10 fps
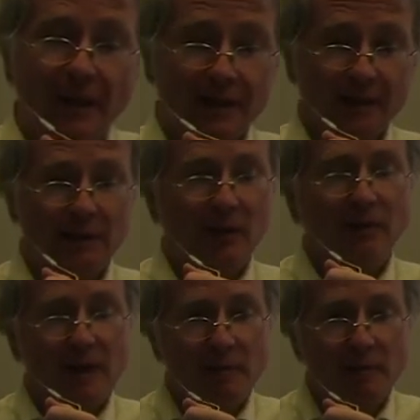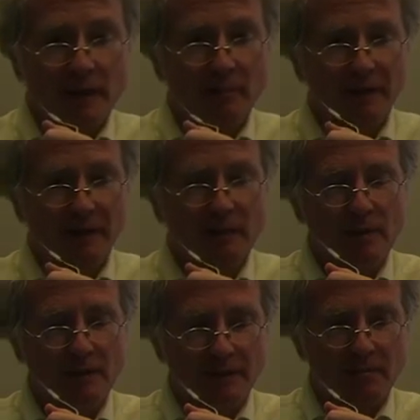is already
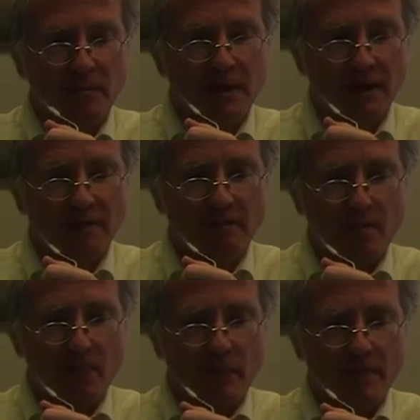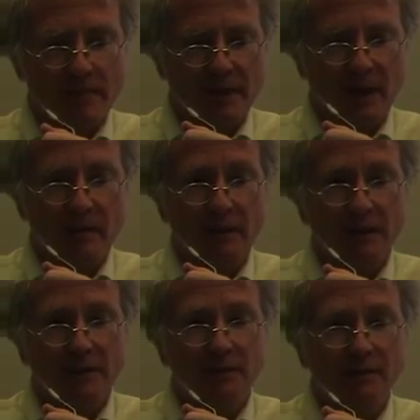public domain. Now I
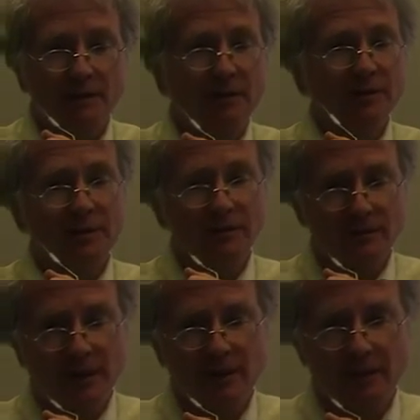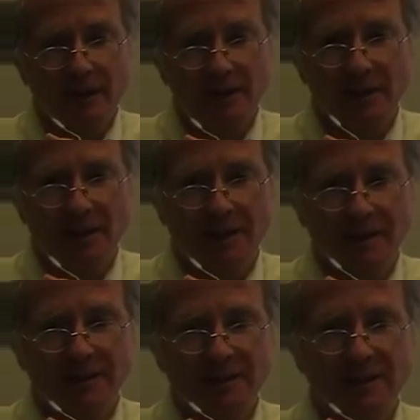may choose not to read about
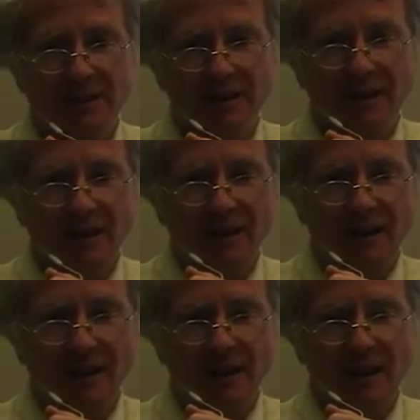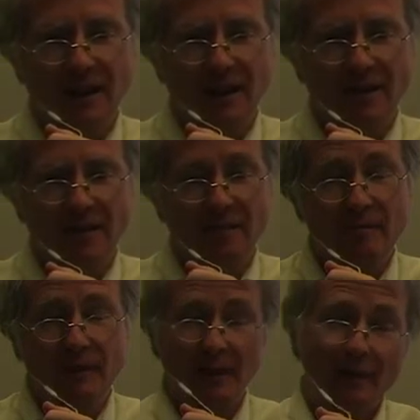genetics,
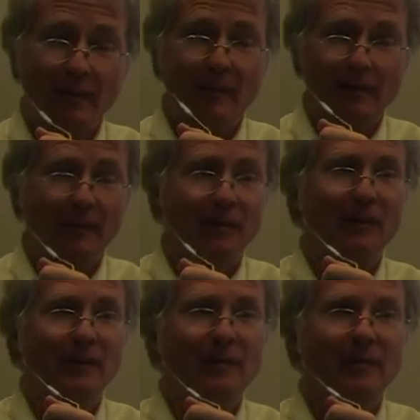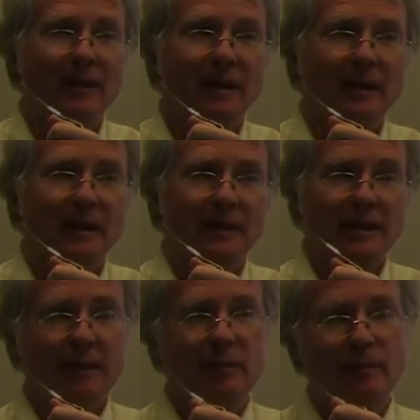but other people will.
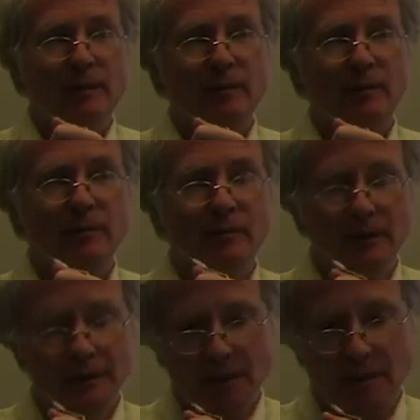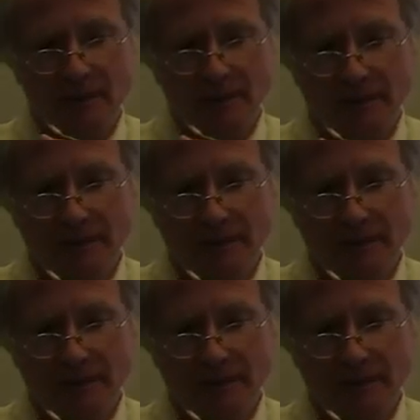So other people, for example,